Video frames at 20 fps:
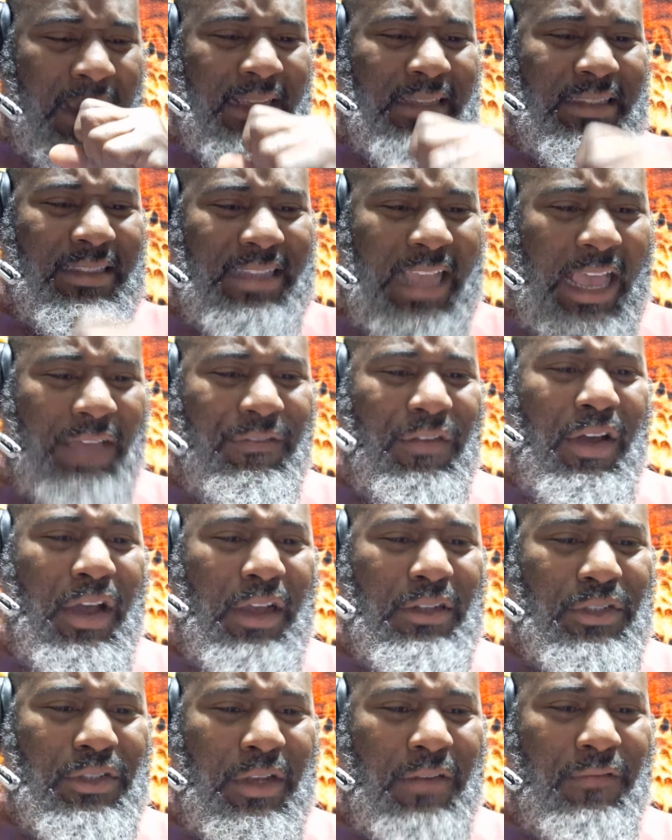
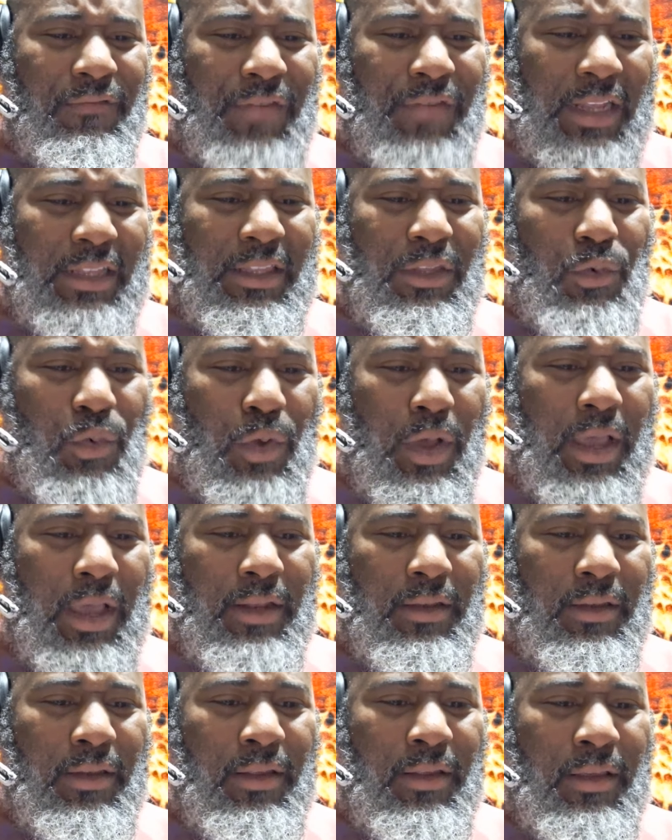
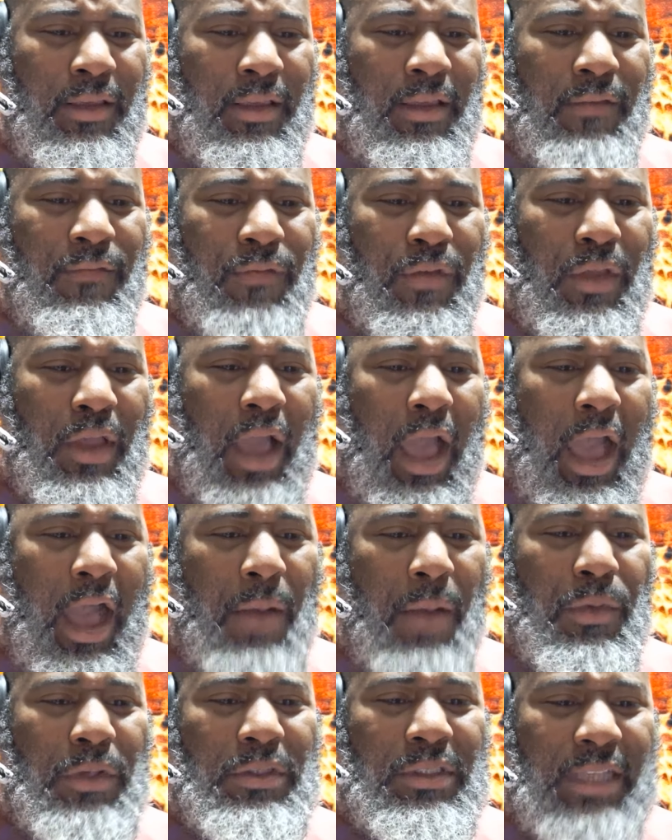751, you're
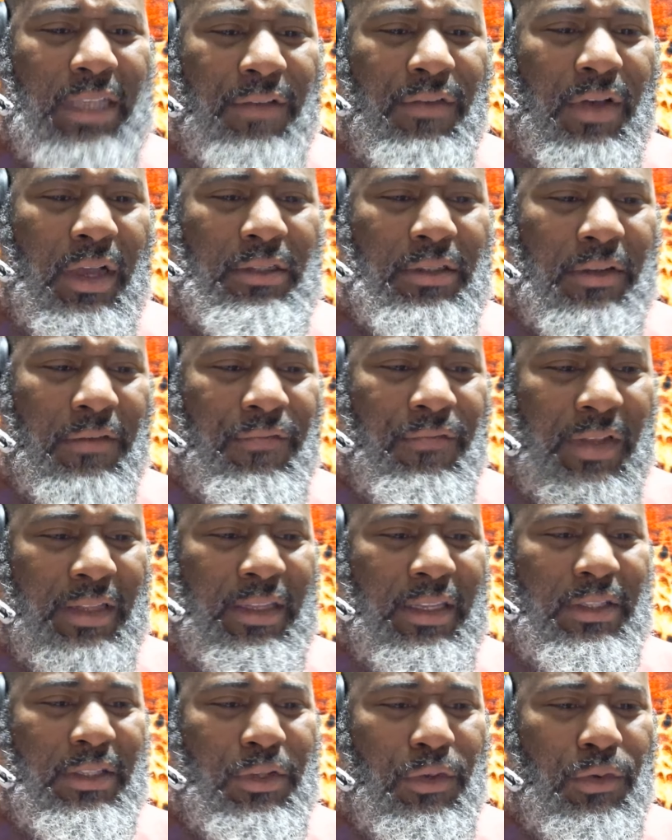almost
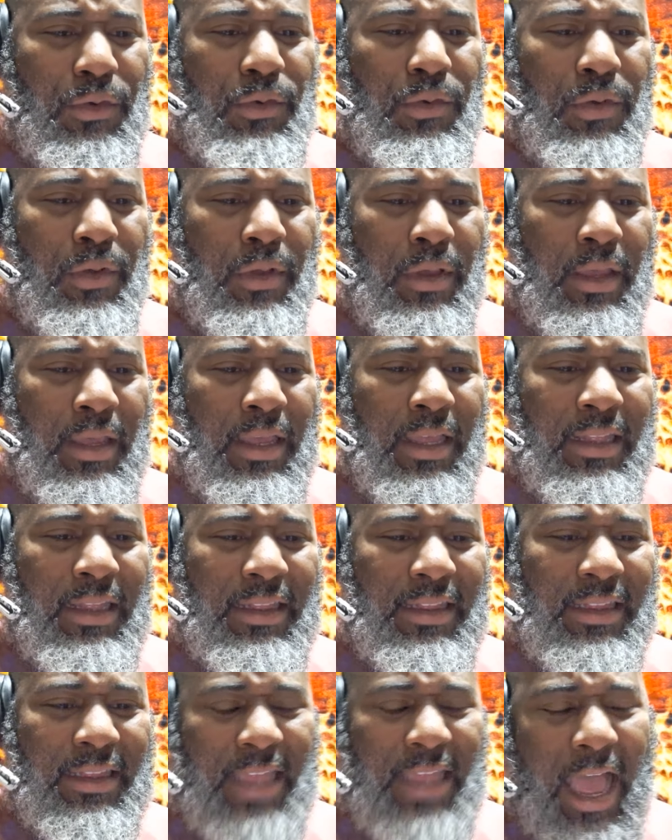
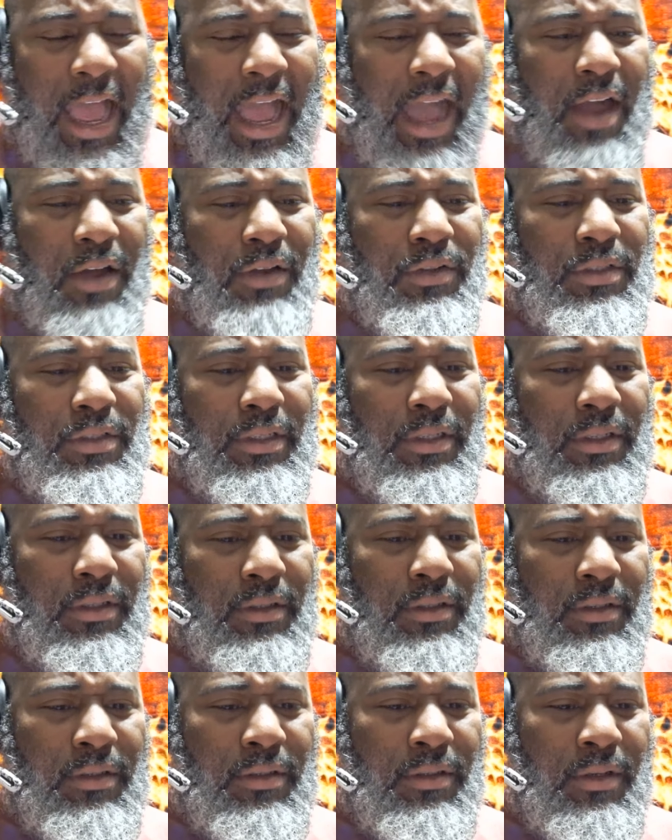
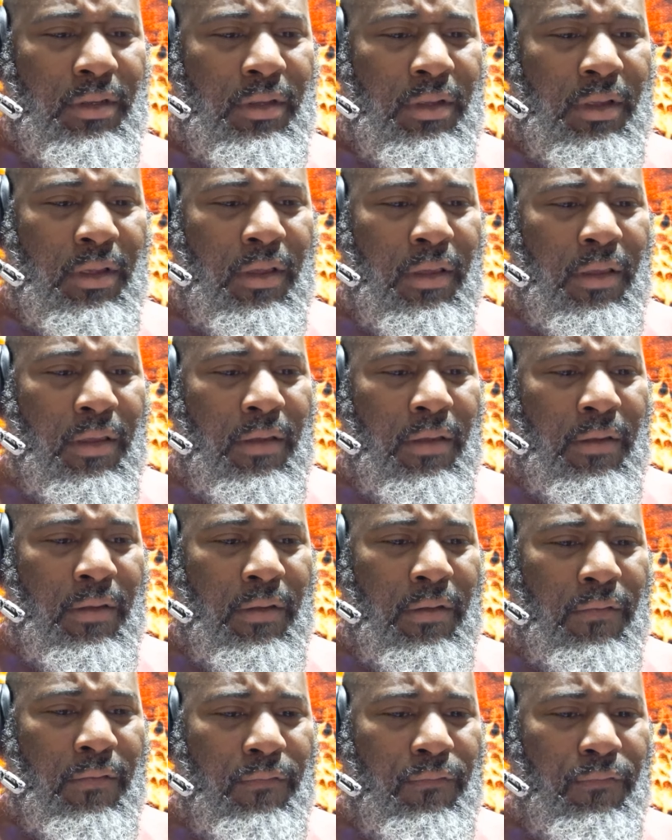752,000
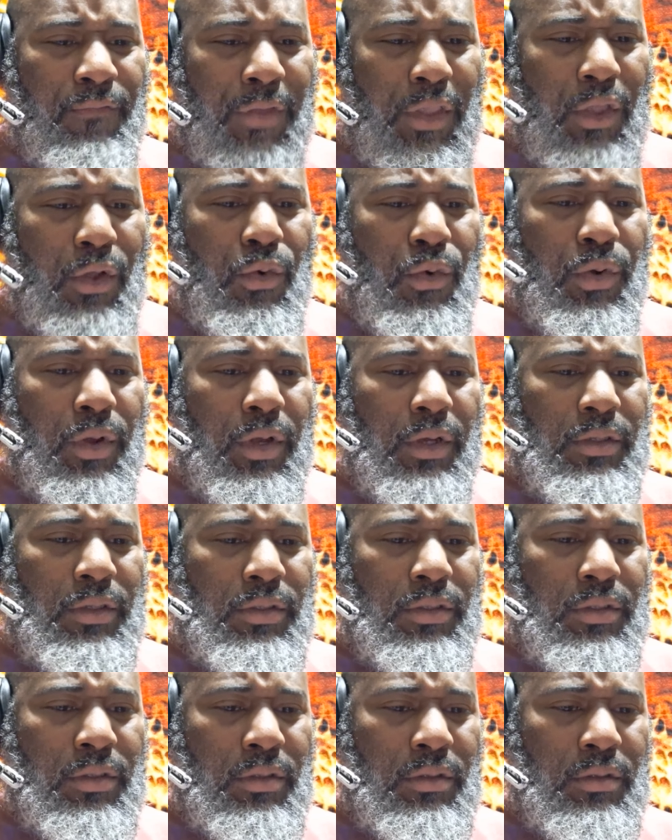
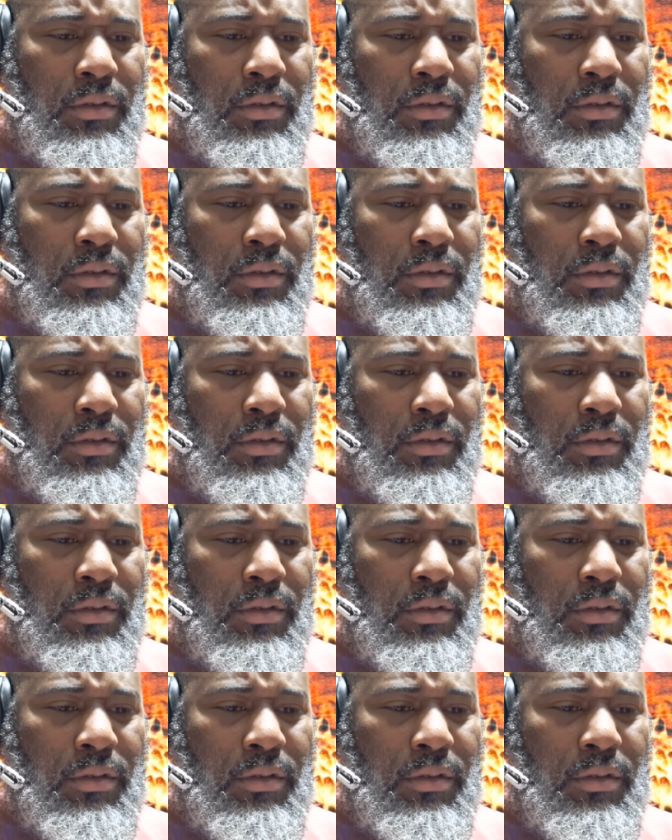viewers.